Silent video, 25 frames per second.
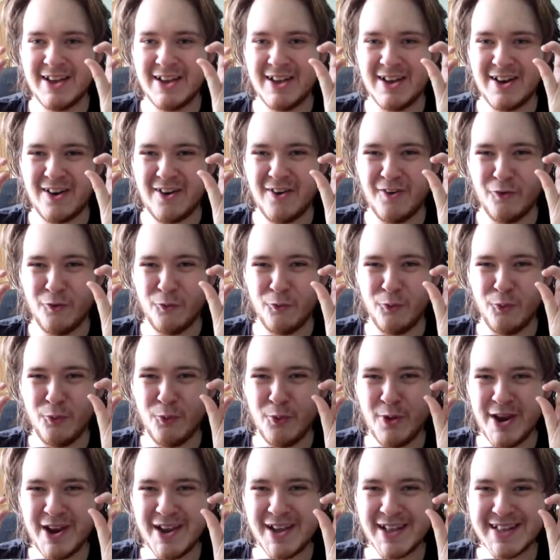are
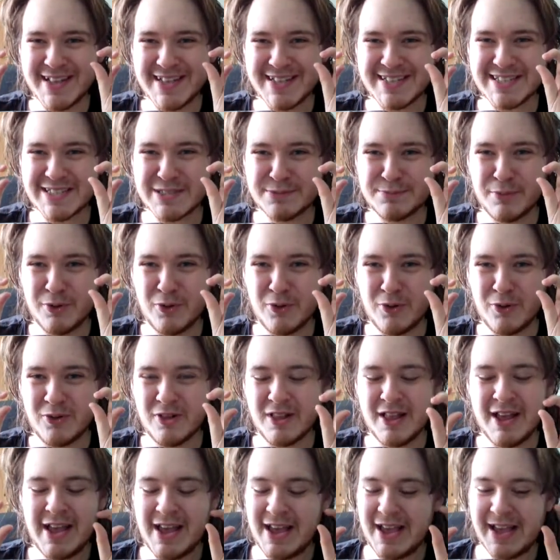really small.
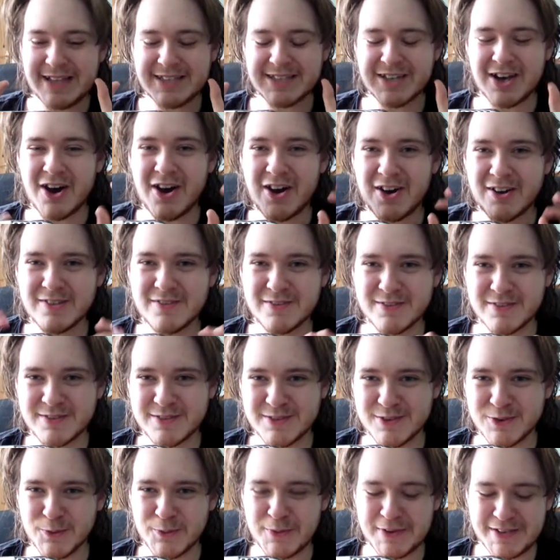It's hard
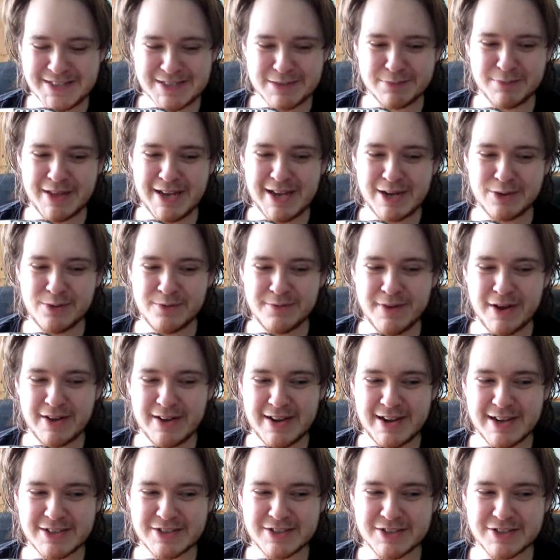to explain without
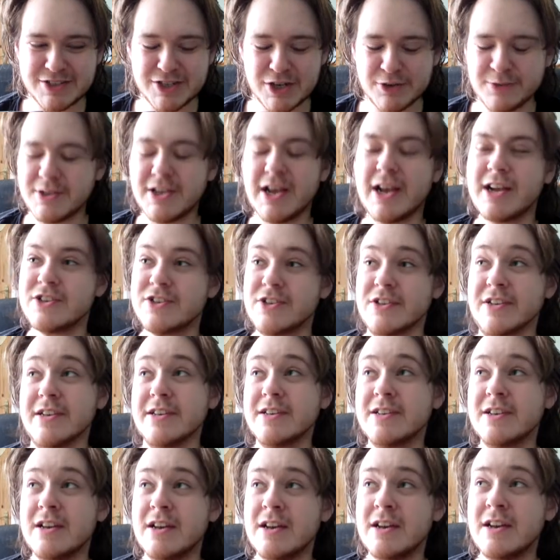actually showing you.
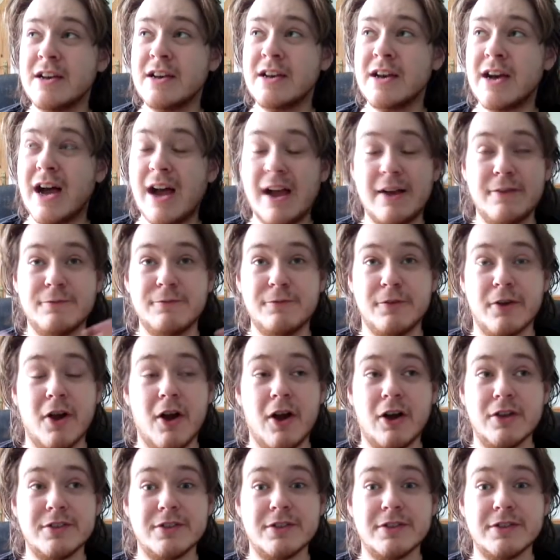Actually, I've
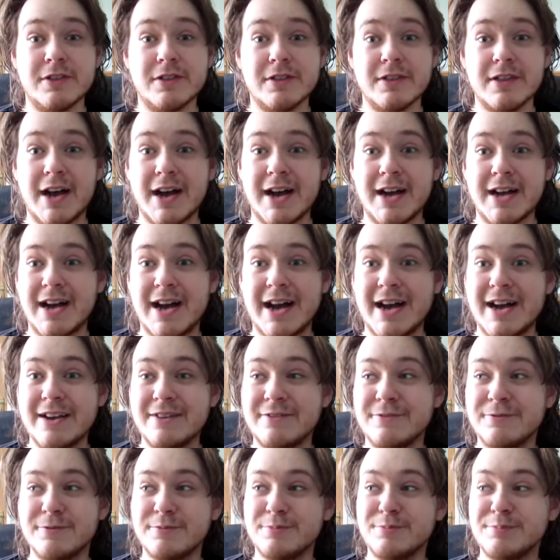forgotten that
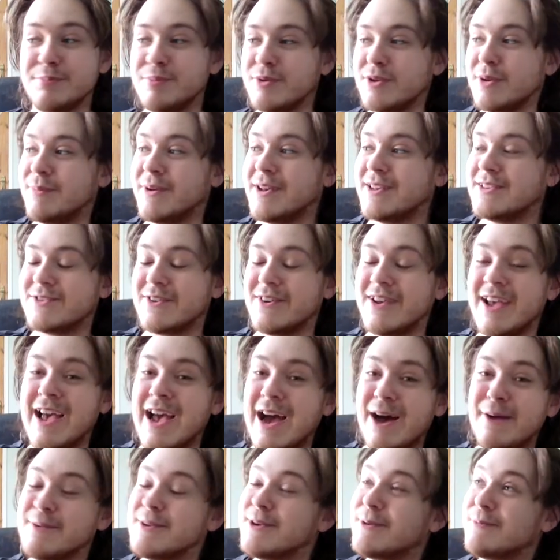I've put a big screen.
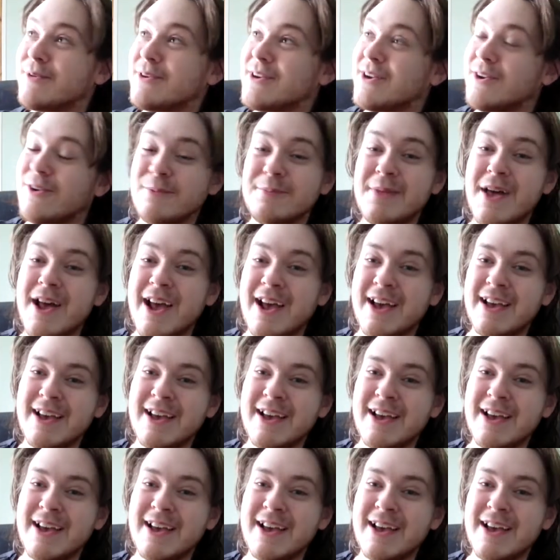I'm going to put it up there.